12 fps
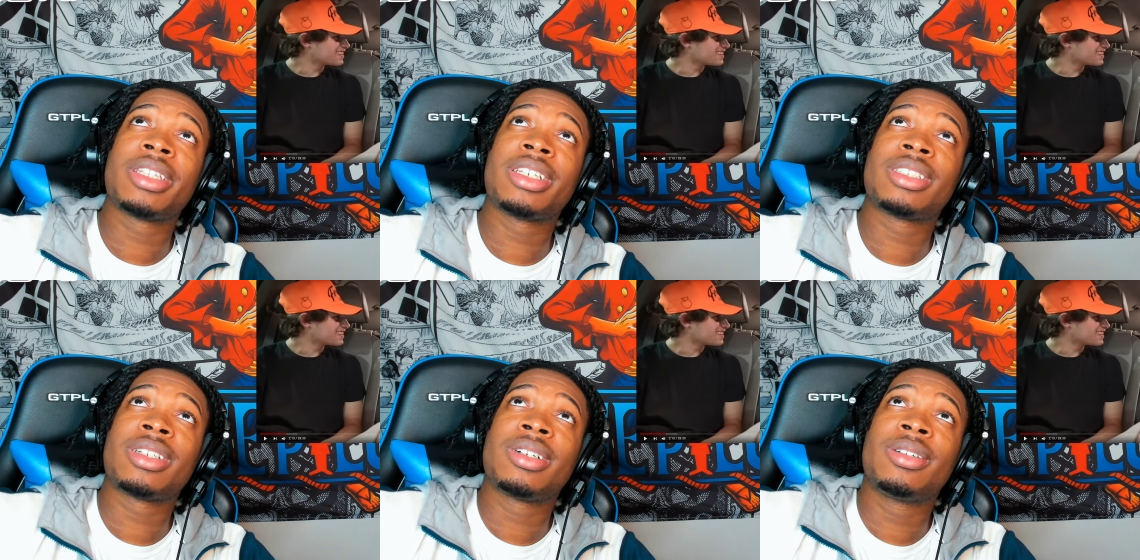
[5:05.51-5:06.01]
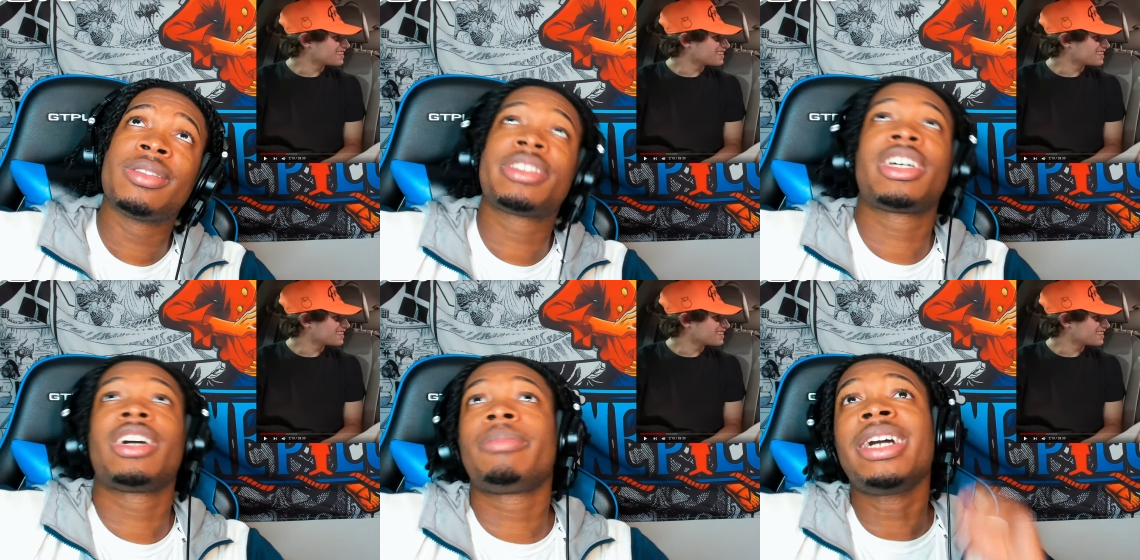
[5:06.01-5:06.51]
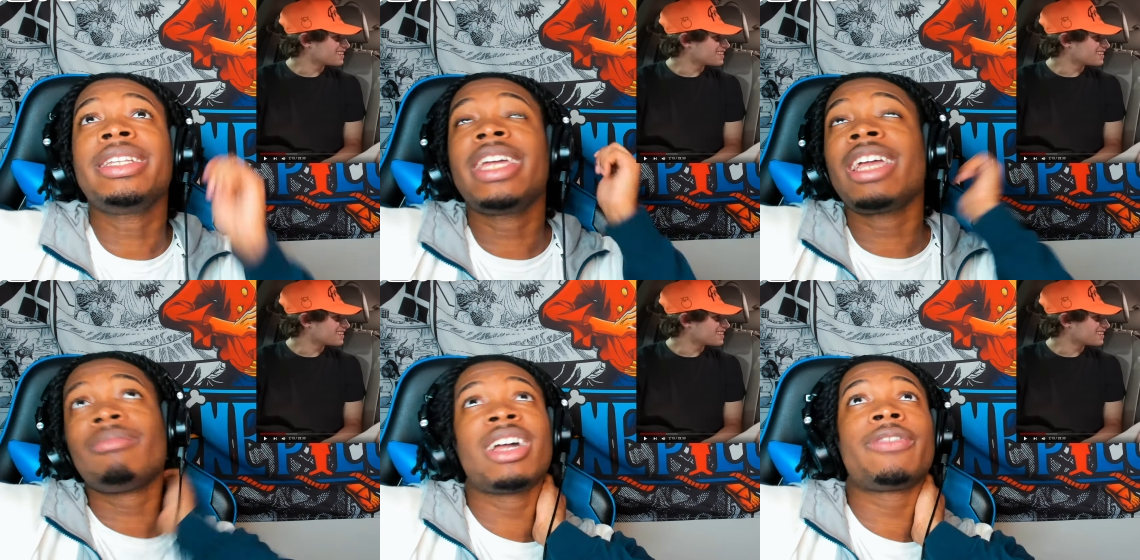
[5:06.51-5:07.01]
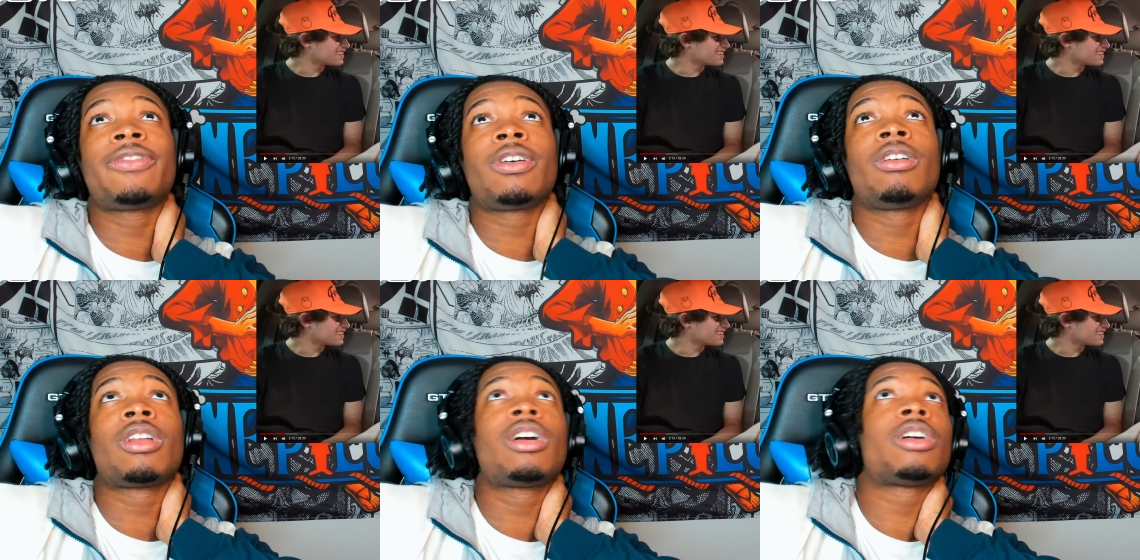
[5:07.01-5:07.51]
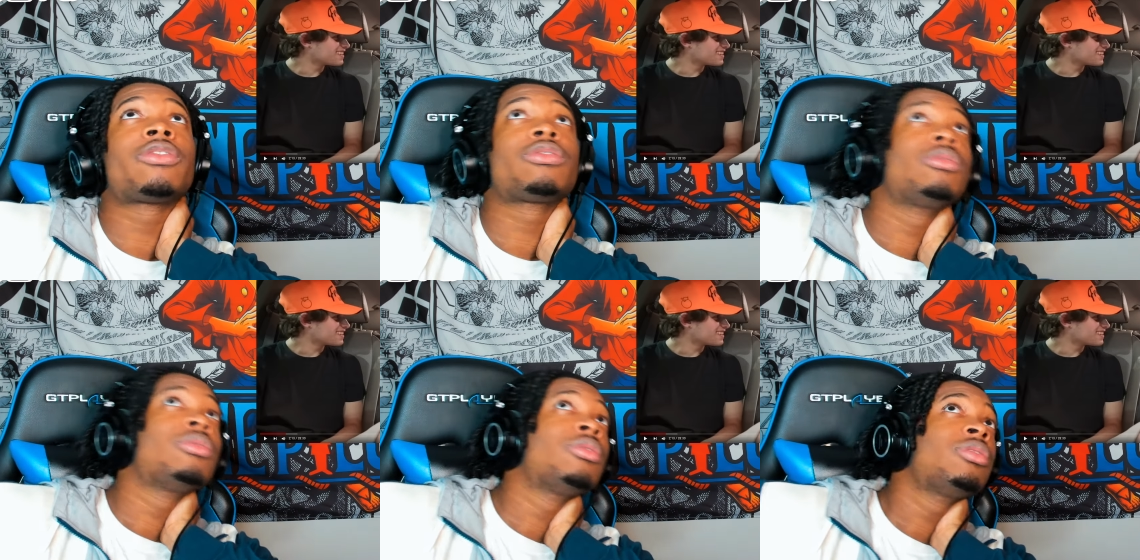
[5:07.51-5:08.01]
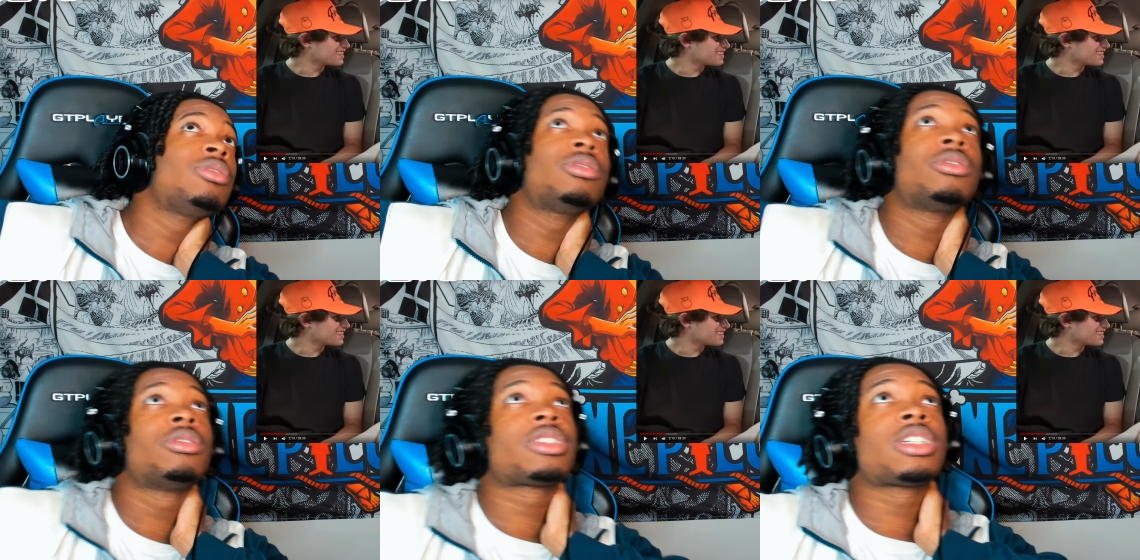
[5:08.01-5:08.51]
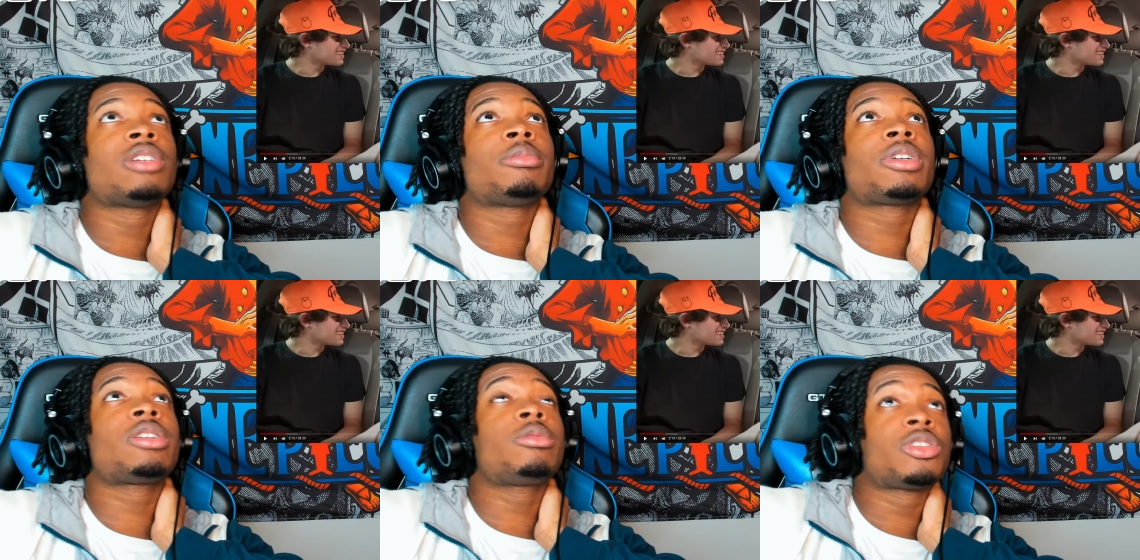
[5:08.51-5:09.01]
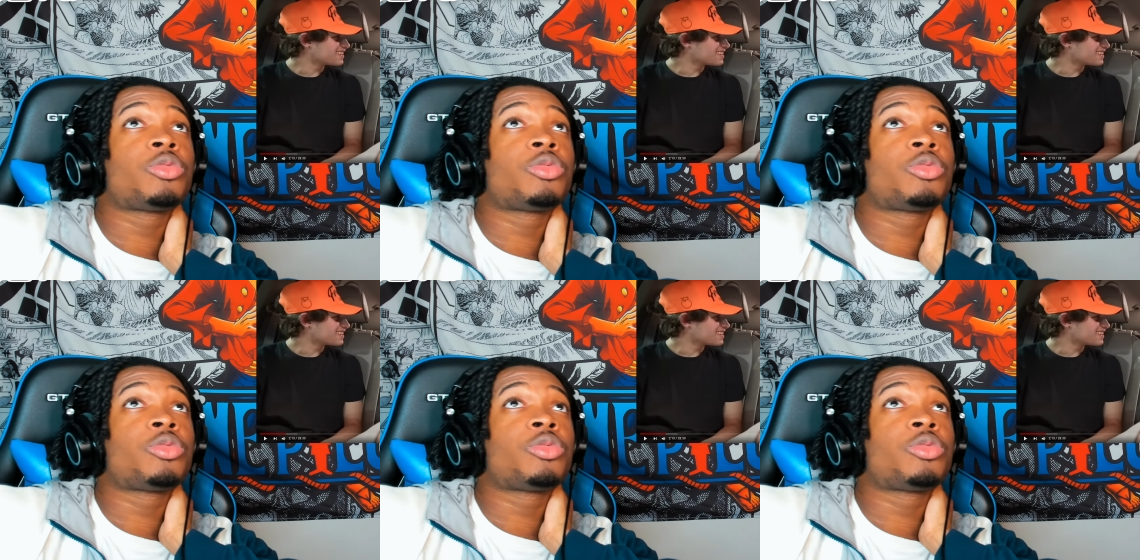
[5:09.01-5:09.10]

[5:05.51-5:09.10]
Speaker 1: this the whole time. My neck might fall off. You know what I'm saying? But it was